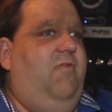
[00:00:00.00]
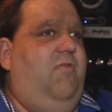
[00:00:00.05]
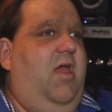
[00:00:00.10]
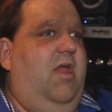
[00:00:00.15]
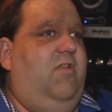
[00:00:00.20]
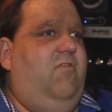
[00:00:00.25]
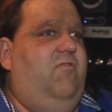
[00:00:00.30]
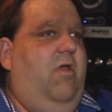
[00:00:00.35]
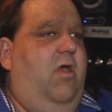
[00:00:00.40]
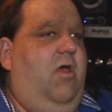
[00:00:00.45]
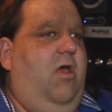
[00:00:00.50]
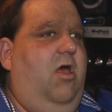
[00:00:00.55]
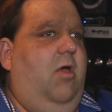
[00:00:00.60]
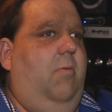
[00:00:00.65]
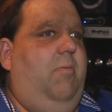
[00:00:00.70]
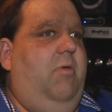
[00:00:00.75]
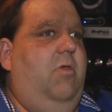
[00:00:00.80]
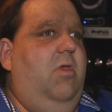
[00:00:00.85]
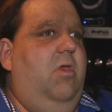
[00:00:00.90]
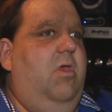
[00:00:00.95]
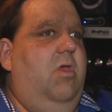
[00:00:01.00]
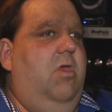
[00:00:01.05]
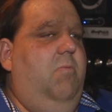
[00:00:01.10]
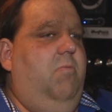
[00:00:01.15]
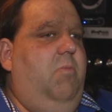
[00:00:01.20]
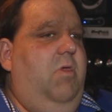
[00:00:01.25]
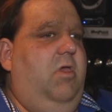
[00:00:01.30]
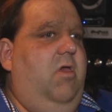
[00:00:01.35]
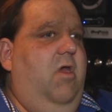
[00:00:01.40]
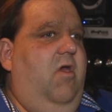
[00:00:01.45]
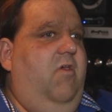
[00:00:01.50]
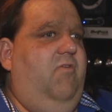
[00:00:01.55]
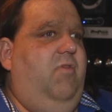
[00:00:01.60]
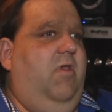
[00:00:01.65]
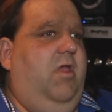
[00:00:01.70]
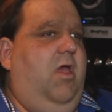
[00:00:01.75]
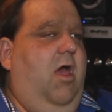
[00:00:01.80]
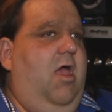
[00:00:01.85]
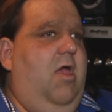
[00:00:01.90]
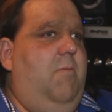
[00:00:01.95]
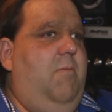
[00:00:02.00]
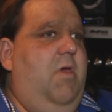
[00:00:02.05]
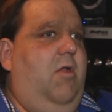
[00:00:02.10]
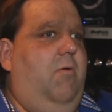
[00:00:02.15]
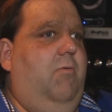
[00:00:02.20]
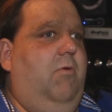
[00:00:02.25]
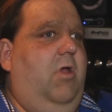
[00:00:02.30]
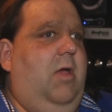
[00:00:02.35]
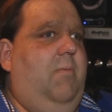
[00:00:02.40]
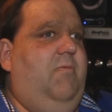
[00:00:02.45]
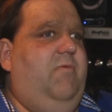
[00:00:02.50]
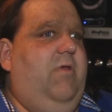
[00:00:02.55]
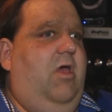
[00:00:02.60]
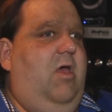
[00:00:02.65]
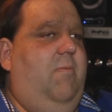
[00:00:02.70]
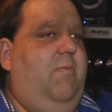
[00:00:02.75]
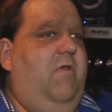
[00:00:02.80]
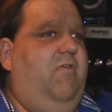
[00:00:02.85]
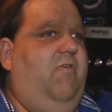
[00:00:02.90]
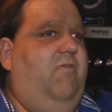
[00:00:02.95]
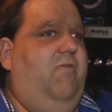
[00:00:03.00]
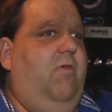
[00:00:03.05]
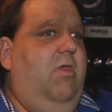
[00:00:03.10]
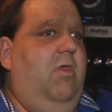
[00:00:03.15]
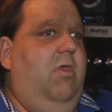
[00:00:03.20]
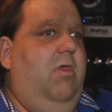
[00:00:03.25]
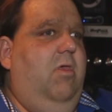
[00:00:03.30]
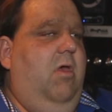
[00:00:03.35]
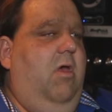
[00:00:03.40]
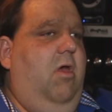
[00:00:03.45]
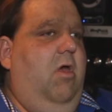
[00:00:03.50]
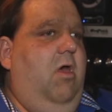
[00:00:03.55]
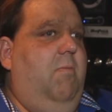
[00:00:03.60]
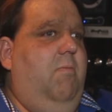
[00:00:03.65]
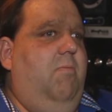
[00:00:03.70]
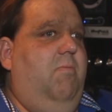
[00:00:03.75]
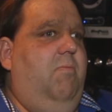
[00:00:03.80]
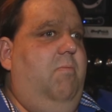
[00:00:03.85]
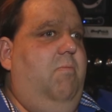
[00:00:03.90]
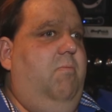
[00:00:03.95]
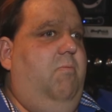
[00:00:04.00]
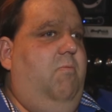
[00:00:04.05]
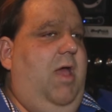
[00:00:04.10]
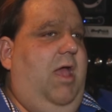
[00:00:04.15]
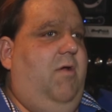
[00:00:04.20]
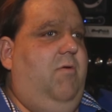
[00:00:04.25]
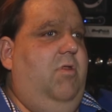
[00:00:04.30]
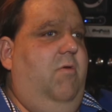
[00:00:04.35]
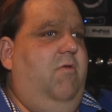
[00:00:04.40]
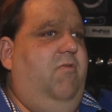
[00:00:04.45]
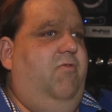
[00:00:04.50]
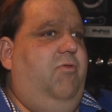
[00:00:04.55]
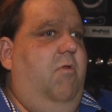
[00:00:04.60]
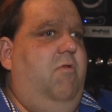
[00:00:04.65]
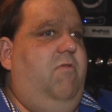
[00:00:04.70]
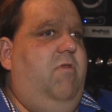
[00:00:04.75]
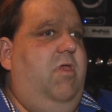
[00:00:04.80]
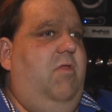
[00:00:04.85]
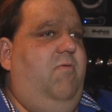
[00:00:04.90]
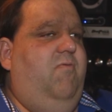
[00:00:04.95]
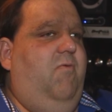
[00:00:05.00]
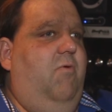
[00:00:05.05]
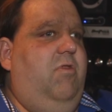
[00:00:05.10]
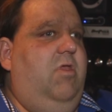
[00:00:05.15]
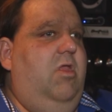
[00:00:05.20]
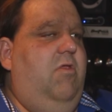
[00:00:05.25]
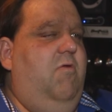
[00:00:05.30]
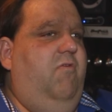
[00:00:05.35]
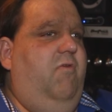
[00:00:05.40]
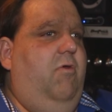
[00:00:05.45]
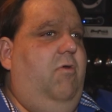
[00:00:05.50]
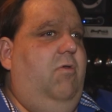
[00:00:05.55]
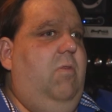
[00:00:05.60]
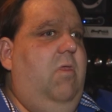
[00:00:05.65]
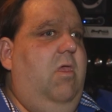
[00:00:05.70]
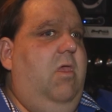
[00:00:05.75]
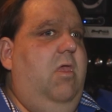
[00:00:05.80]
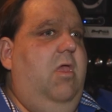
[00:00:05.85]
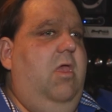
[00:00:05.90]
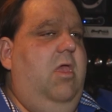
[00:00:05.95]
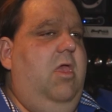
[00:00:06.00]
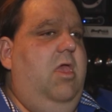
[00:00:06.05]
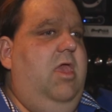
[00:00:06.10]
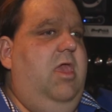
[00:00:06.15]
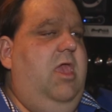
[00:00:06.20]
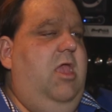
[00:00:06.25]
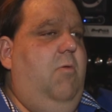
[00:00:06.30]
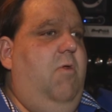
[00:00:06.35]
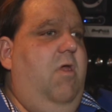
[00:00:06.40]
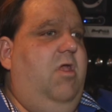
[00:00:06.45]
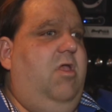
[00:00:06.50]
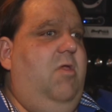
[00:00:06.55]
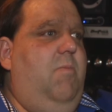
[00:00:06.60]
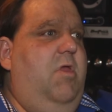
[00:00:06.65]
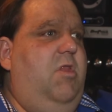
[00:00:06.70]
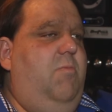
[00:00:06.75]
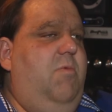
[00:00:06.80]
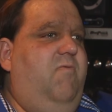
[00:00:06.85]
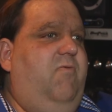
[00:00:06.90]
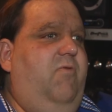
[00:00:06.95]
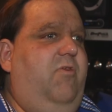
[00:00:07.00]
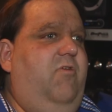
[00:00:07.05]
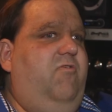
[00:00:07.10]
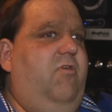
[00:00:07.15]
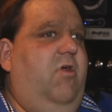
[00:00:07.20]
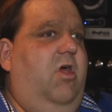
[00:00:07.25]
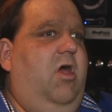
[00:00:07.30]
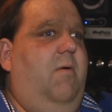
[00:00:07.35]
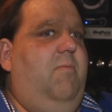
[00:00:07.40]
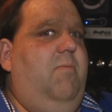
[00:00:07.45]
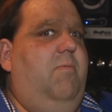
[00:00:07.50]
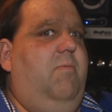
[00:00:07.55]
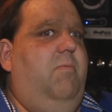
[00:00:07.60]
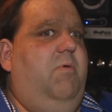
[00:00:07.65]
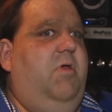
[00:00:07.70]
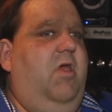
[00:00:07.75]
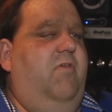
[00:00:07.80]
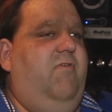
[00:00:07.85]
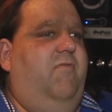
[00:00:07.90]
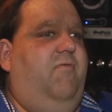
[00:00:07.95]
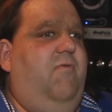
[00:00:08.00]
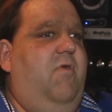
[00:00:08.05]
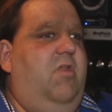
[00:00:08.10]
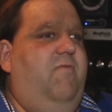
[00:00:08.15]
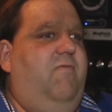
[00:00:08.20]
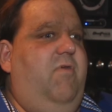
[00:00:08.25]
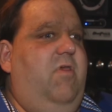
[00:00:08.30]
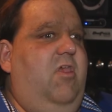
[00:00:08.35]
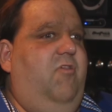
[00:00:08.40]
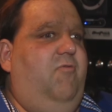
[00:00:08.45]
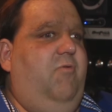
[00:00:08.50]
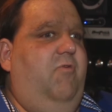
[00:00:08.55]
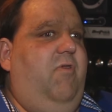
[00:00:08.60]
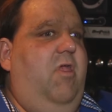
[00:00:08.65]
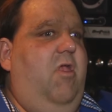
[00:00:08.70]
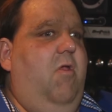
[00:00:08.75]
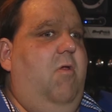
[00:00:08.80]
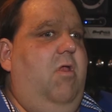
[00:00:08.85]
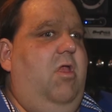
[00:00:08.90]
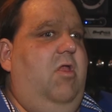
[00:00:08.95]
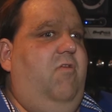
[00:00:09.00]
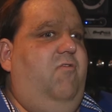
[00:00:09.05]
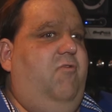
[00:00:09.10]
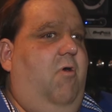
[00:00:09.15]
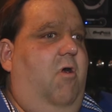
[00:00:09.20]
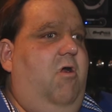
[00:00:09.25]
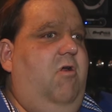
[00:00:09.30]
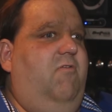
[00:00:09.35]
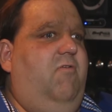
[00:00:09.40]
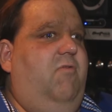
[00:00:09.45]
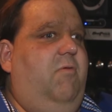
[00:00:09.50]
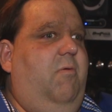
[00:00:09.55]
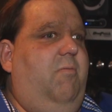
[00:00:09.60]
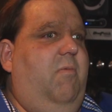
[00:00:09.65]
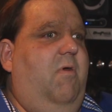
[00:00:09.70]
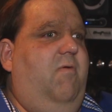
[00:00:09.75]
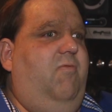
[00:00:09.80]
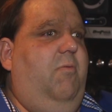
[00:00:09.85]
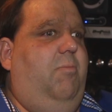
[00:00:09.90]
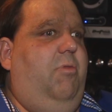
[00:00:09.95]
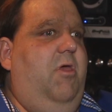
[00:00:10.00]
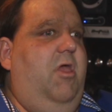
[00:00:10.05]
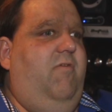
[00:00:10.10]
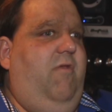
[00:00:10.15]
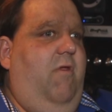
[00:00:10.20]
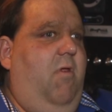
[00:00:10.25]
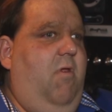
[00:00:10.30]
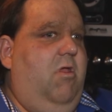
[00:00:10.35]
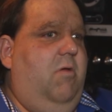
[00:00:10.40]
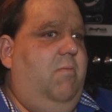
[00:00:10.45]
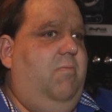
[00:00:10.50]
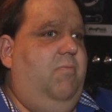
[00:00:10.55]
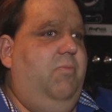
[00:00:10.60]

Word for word: that job because the guy I met, Rob Thomas, um, back when I was 13, 14 years old, he recommended me for the job because a friend of his was here in charge of the, of the planetarium.